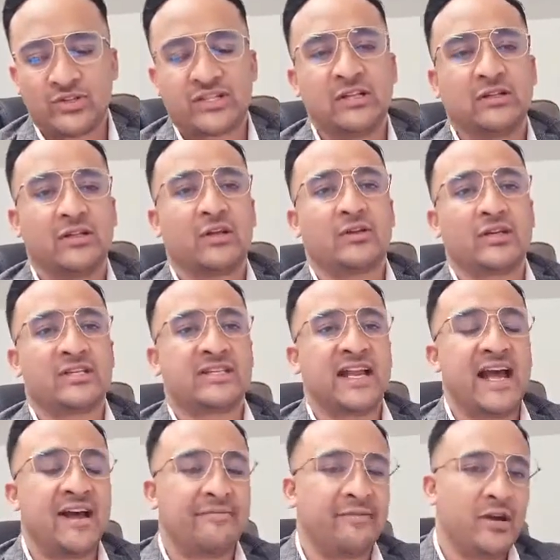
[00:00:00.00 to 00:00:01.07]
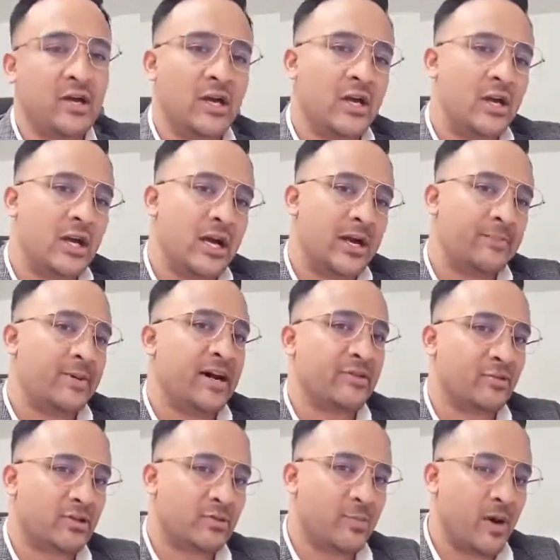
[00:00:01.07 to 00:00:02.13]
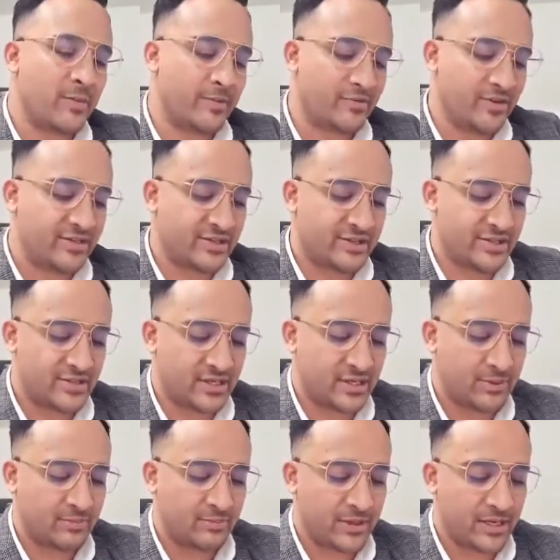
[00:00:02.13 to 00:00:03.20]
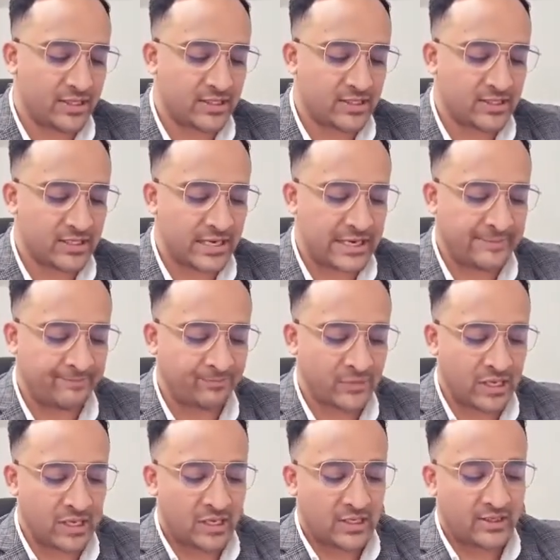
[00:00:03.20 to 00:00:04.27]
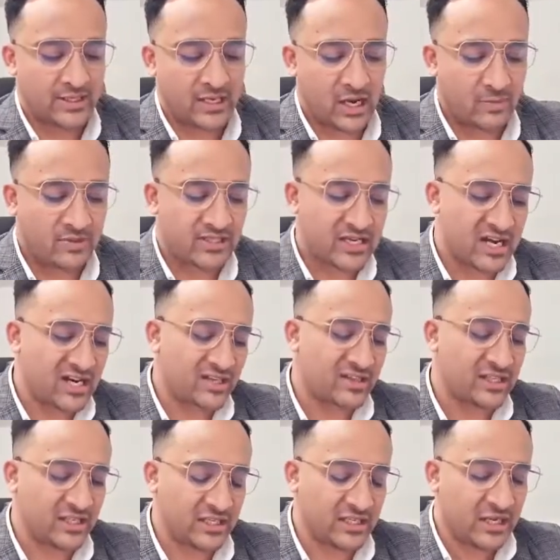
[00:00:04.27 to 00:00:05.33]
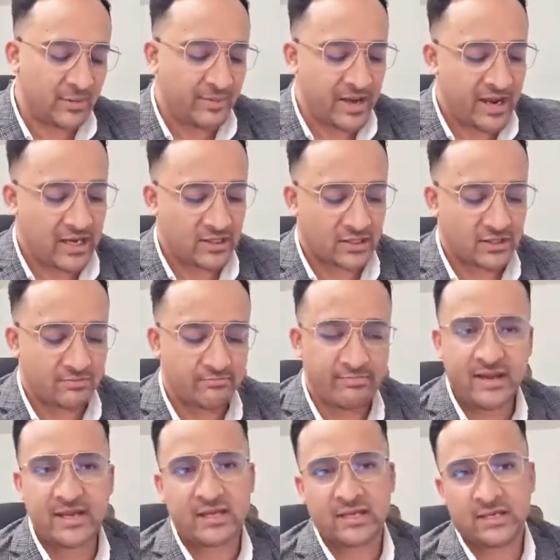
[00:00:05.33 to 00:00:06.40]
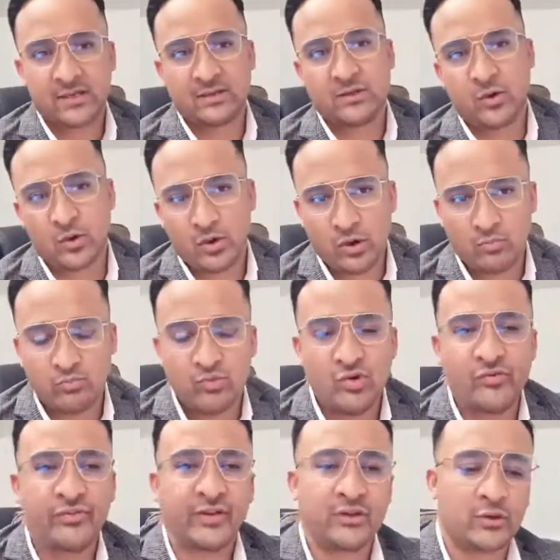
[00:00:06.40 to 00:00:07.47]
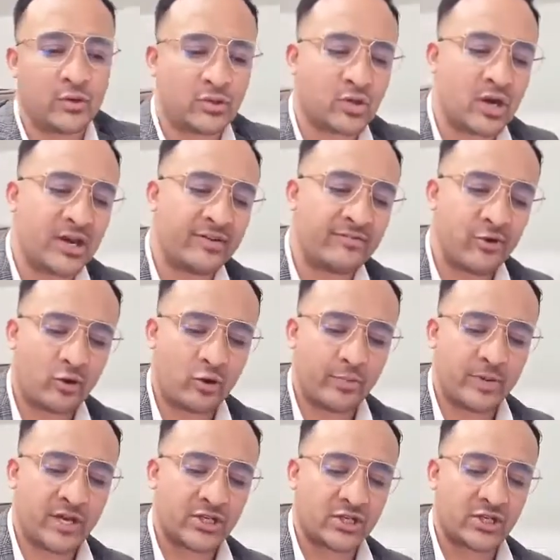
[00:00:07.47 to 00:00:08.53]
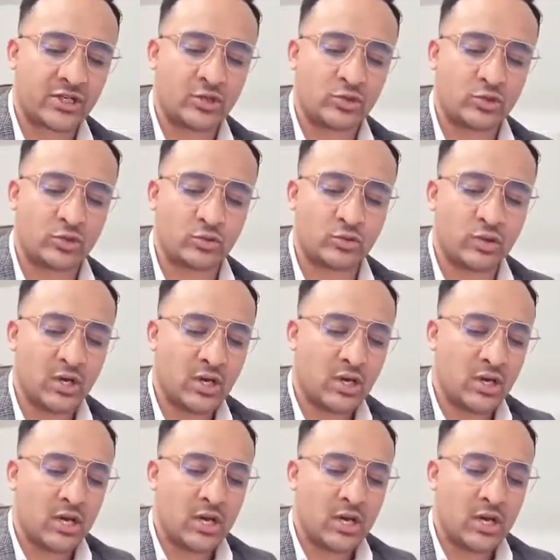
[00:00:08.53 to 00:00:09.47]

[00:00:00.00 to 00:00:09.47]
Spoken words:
still doesn't have a pathway to permanent residency, but the government's kind of thinking about making or moving those kind of occupation into